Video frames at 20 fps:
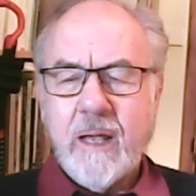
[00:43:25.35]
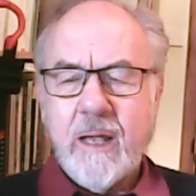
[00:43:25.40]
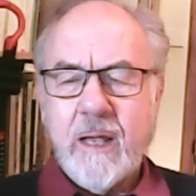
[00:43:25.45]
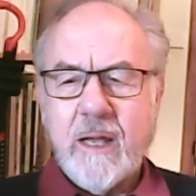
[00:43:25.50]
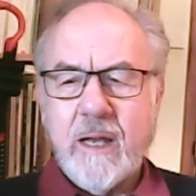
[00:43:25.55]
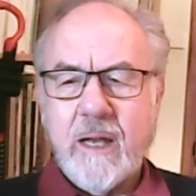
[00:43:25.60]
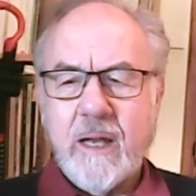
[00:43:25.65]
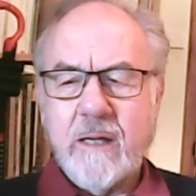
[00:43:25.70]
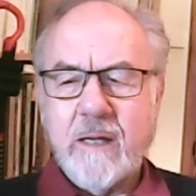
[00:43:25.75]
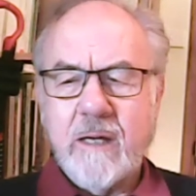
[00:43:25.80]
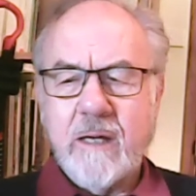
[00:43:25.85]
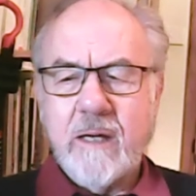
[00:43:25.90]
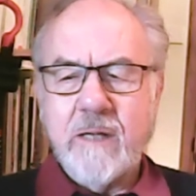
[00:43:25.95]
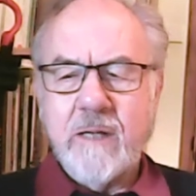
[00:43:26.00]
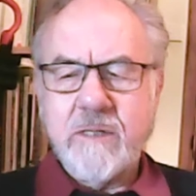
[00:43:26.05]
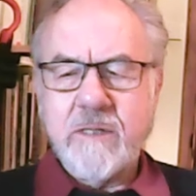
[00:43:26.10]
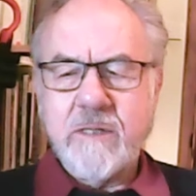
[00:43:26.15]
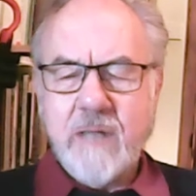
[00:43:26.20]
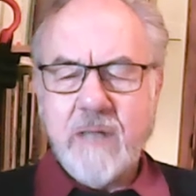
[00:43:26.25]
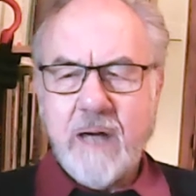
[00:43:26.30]
Yeah. It, it
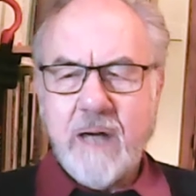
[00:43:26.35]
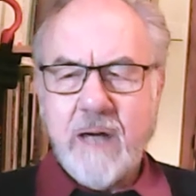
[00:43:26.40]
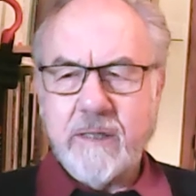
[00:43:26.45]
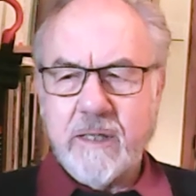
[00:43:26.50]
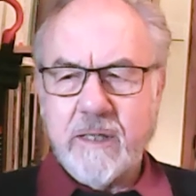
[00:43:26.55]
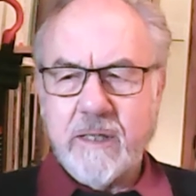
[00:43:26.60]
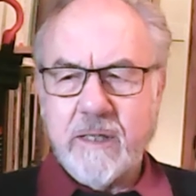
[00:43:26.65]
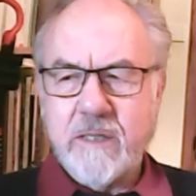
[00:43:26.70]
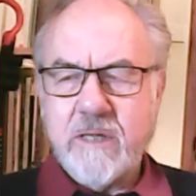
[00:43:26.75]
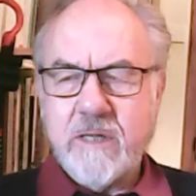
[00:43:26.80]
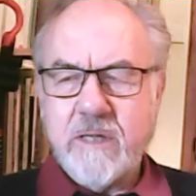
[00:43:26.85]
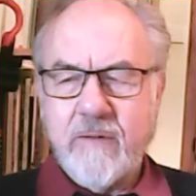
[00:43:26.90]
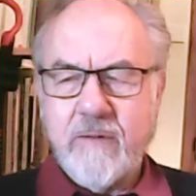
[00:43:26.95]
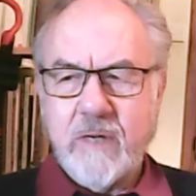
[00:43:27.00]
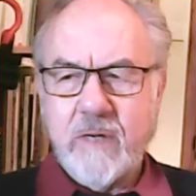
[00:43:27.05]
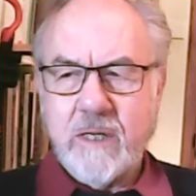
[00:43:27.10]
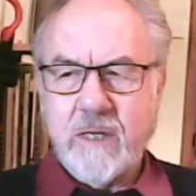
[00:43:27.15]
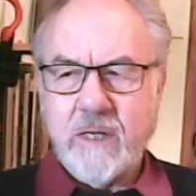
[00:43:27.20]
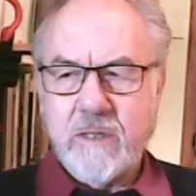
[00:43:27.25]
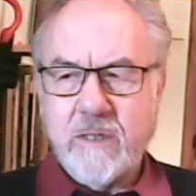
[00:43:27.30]
started in
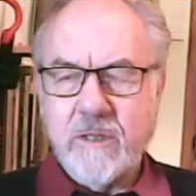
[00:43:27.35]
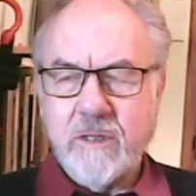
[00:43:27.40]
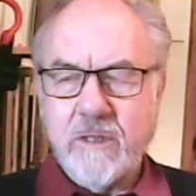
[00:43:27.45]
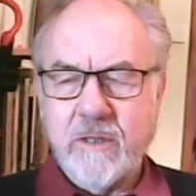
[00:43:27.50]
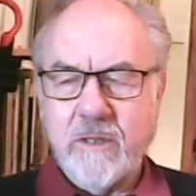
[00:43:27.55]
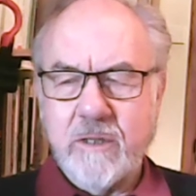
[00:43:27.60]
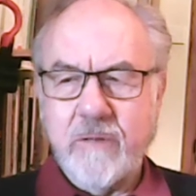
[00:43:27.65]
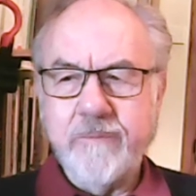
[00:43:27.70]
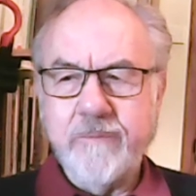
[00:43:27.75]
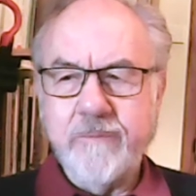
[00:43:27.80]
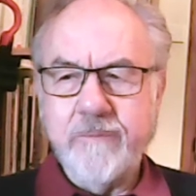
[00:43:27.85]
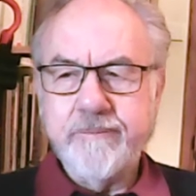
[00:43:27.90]
72,